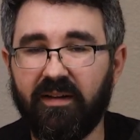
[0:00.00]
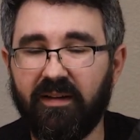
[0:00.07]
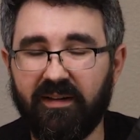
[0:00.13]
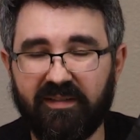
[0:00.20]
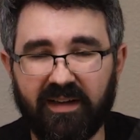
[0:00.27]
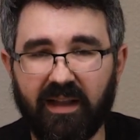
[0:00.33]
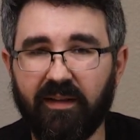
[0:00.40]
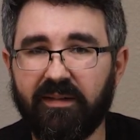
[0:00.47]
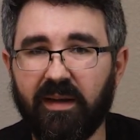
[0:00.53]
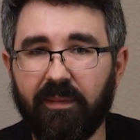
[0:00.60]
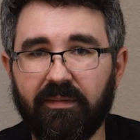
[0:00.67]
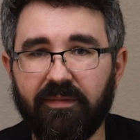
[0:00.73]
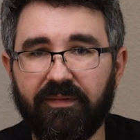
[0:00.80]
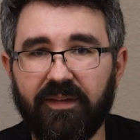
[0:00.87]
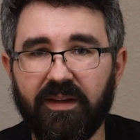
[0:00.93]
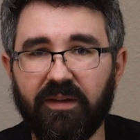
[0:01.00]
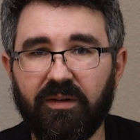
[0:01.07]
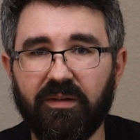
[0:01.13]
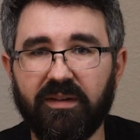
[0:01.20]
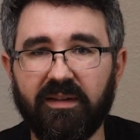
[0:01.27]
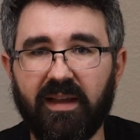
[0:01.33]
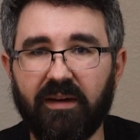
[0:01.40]
shallow of
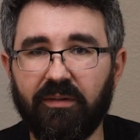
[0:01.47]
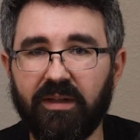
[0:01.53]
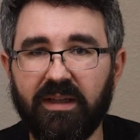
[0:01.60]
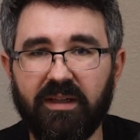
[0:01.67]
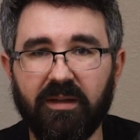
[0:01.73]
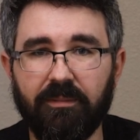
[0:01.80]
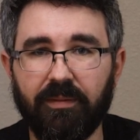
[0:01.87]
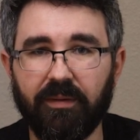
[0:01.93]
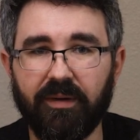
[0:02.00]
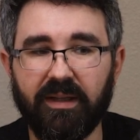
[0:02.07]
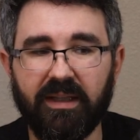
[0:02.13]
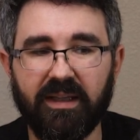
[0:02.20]
field and that really good blurry